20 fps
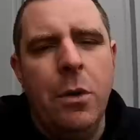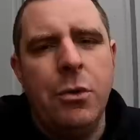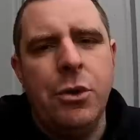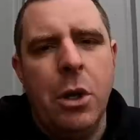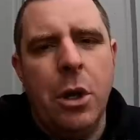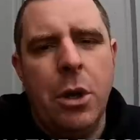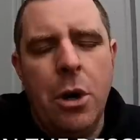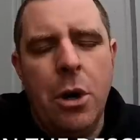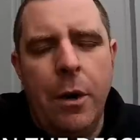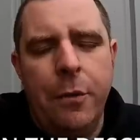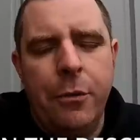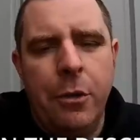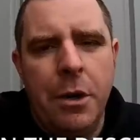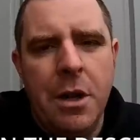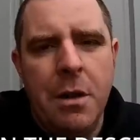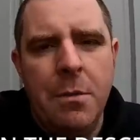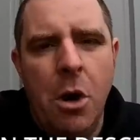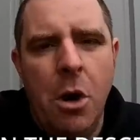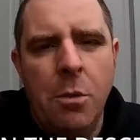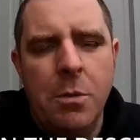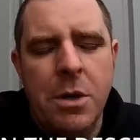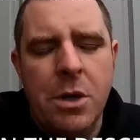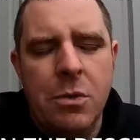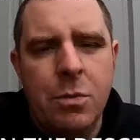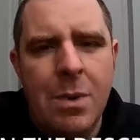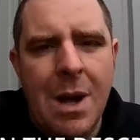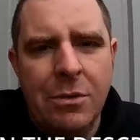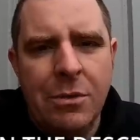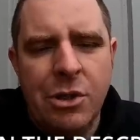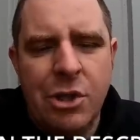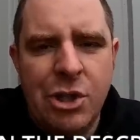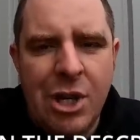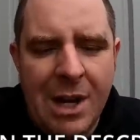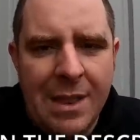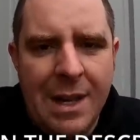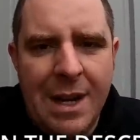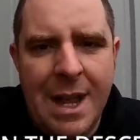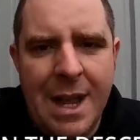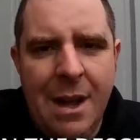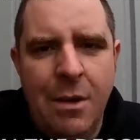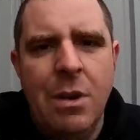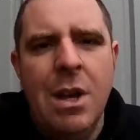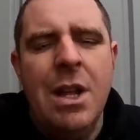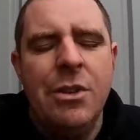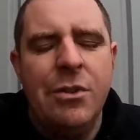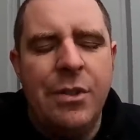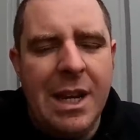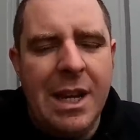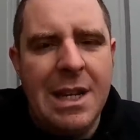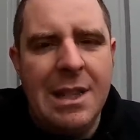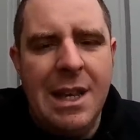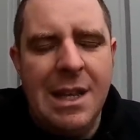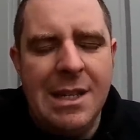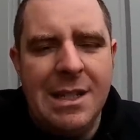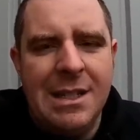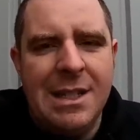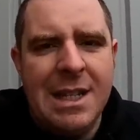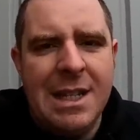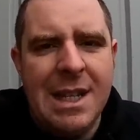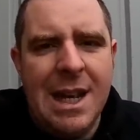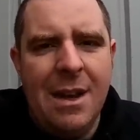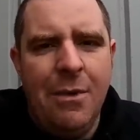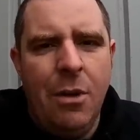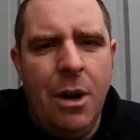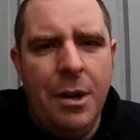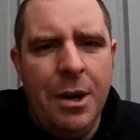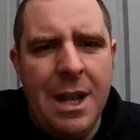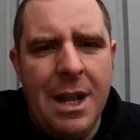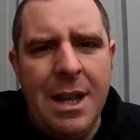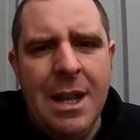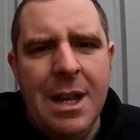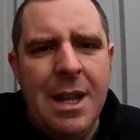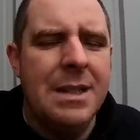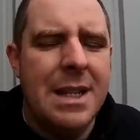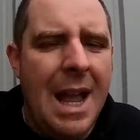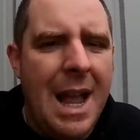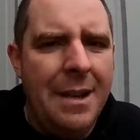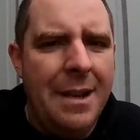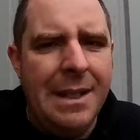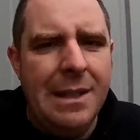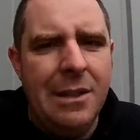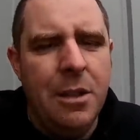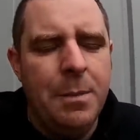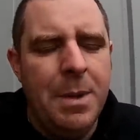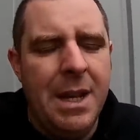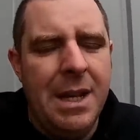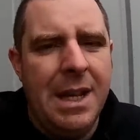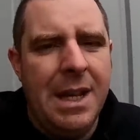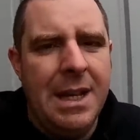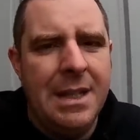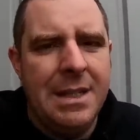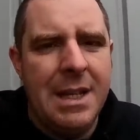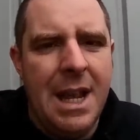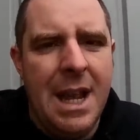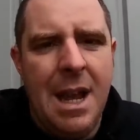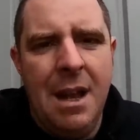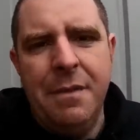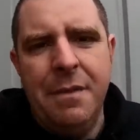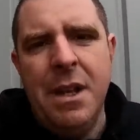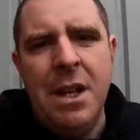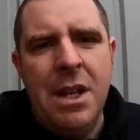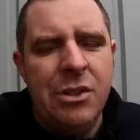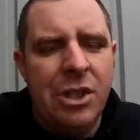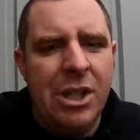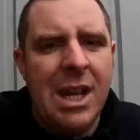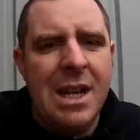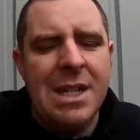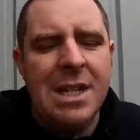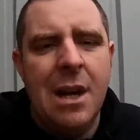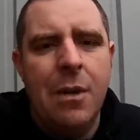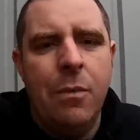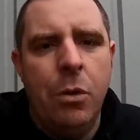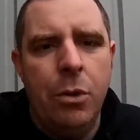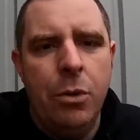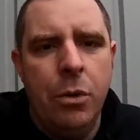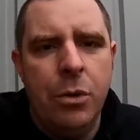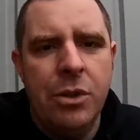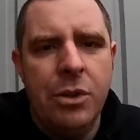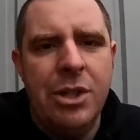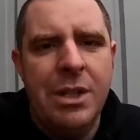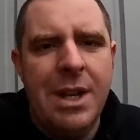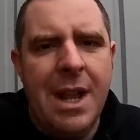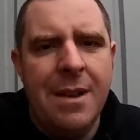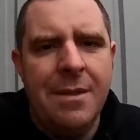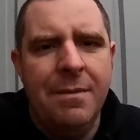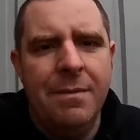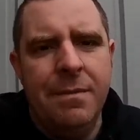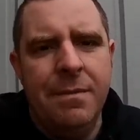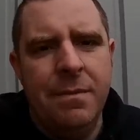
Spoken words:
also got an offer on at the moment as well, so check that out to get your latest discount on it. It's a handy little bit of kit to have, so get yourself one ordered today.